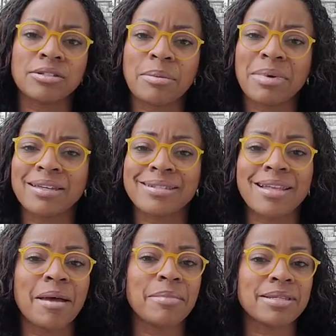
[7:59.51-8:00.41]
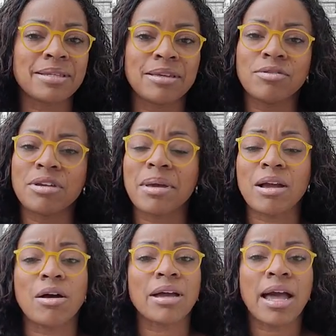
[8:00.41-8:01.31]
I mean, assignments you can make
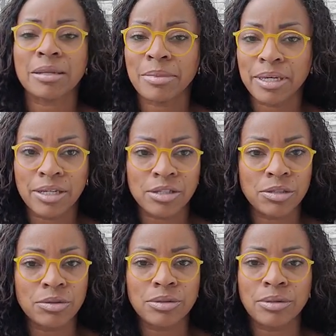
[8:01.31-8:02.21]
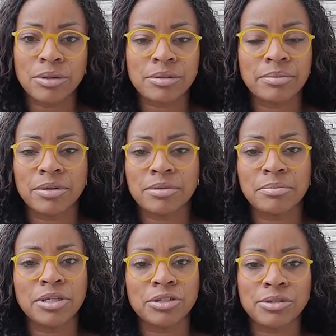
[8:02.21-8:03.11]
all kind of money, as little or as
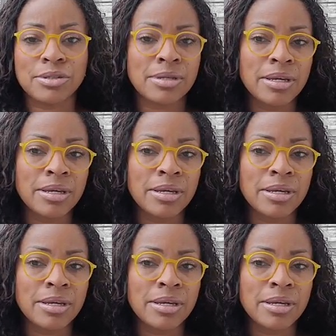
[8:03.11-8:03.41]
much as